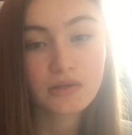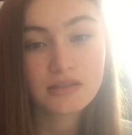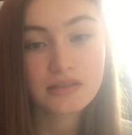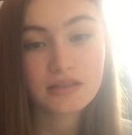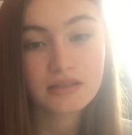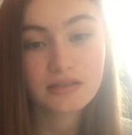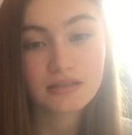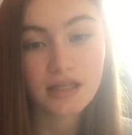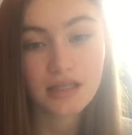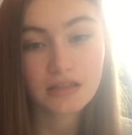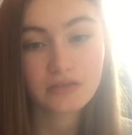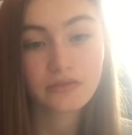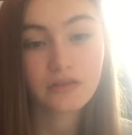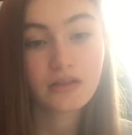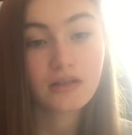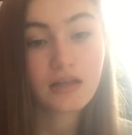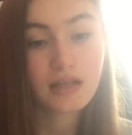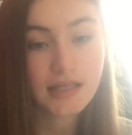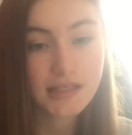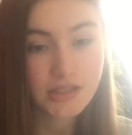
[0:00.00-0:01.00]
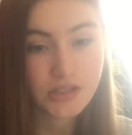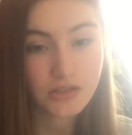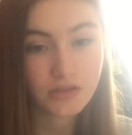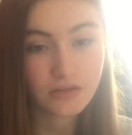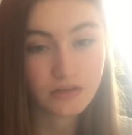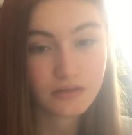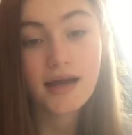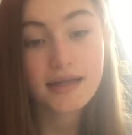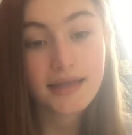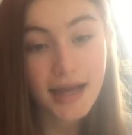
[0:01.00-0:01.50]
a successful collision.
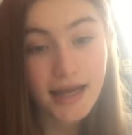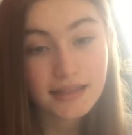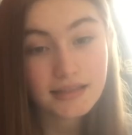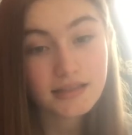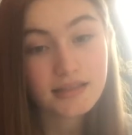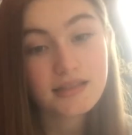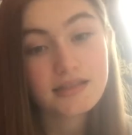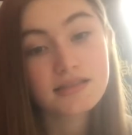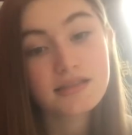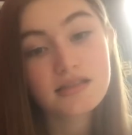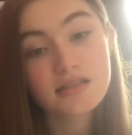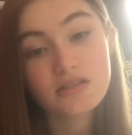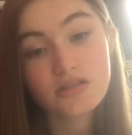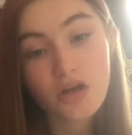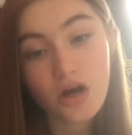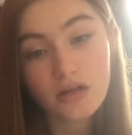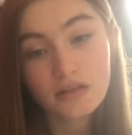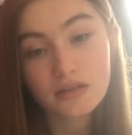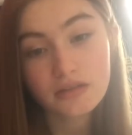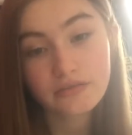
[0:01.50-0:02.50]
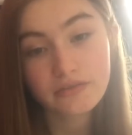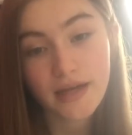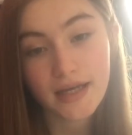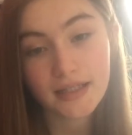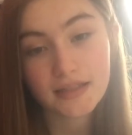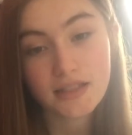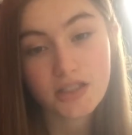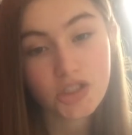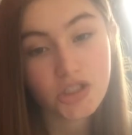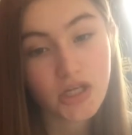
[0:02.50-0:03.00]
A catalyst does not
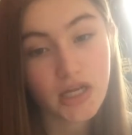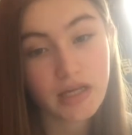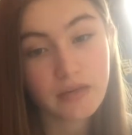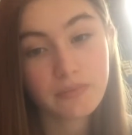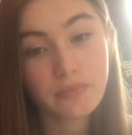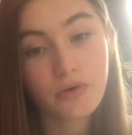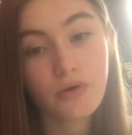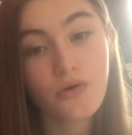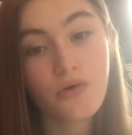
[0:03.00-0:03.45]
affect the shape